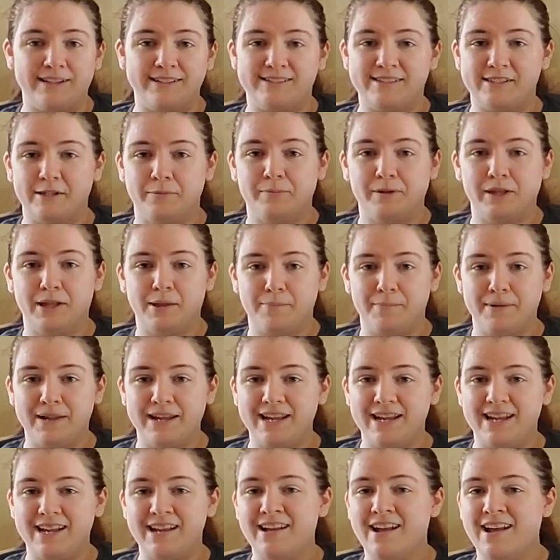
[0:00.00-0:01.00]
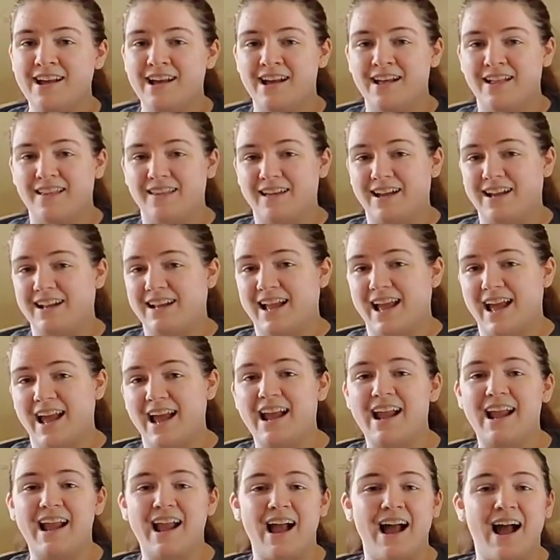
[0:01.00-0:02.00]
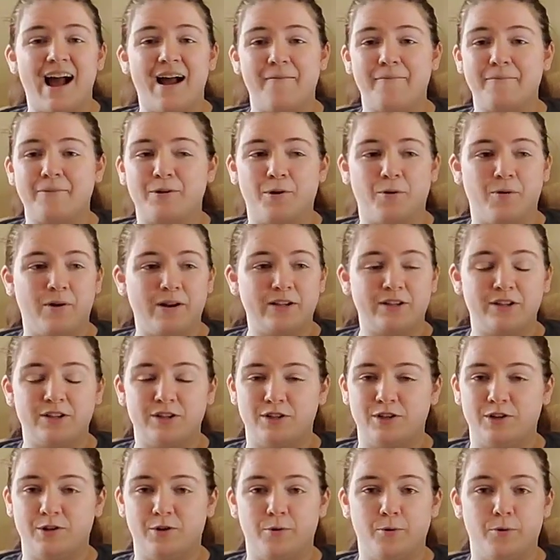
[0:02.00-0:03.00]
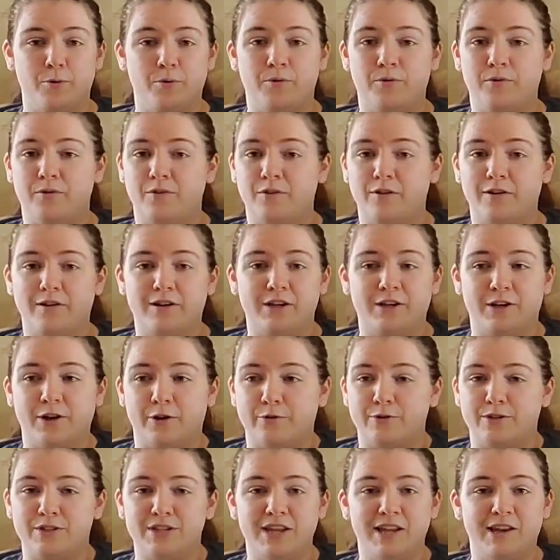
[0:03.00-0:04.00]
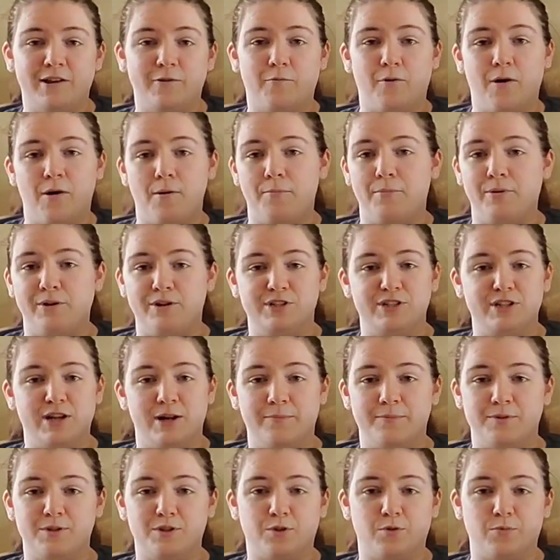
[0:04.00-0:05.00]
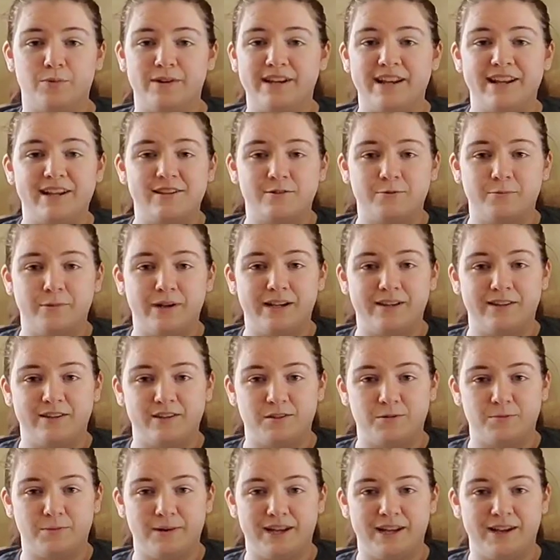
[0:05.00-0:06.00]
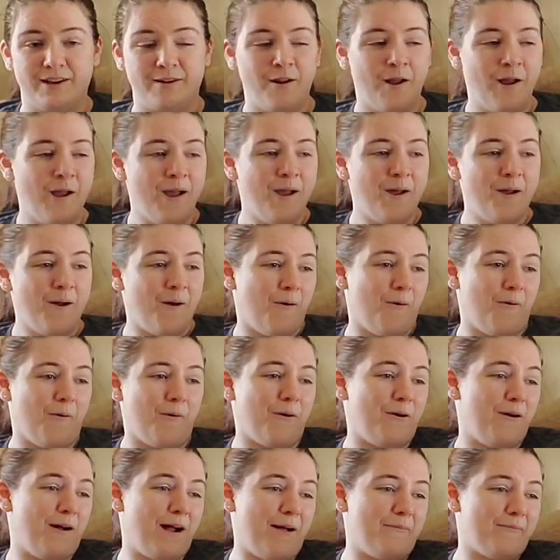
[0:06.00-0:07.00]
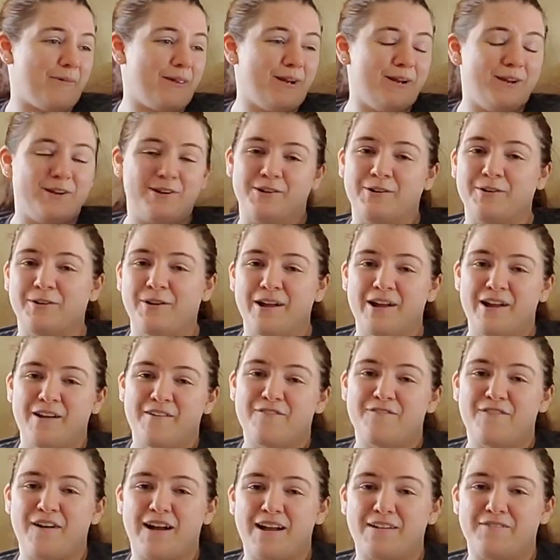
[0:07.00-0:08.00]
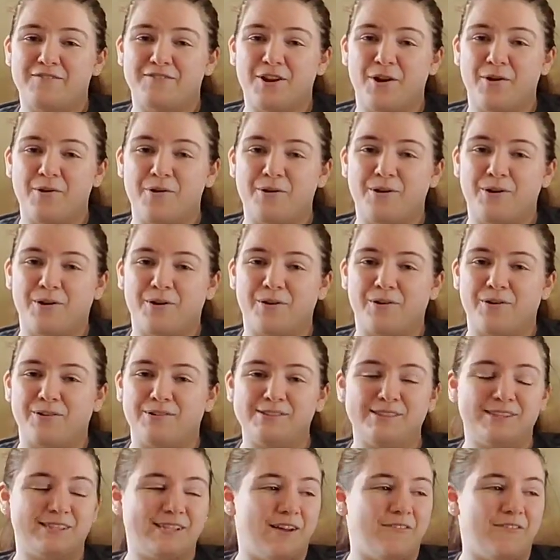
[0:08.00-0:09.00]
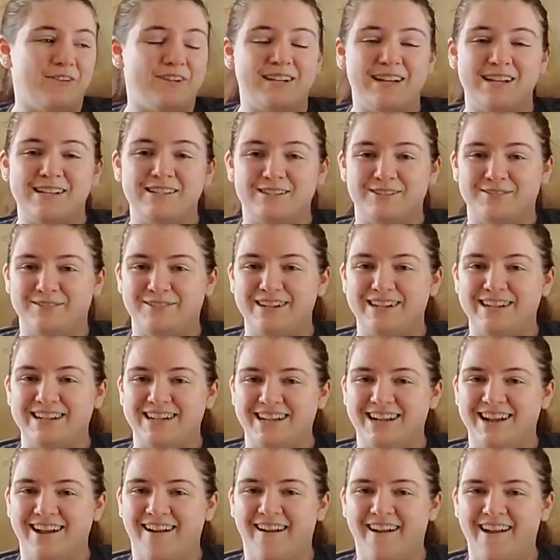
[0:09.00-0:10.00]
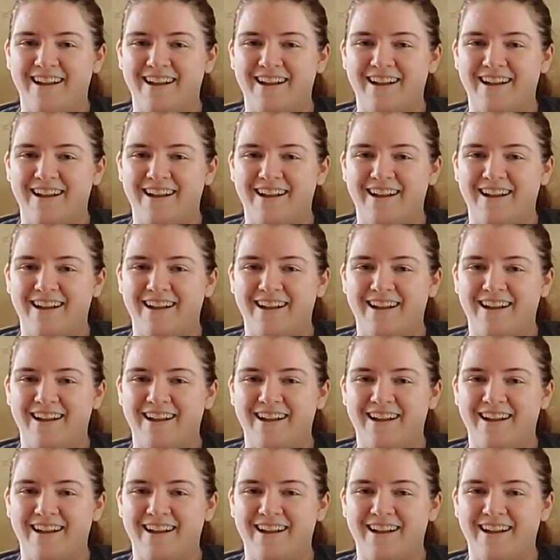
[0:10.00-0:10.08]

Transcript: can simply be like, hey, I'm going to do, you know, 10 wall push-ups 3 days a week this week. Or I'm going to do 5 toe curls 7 days a week.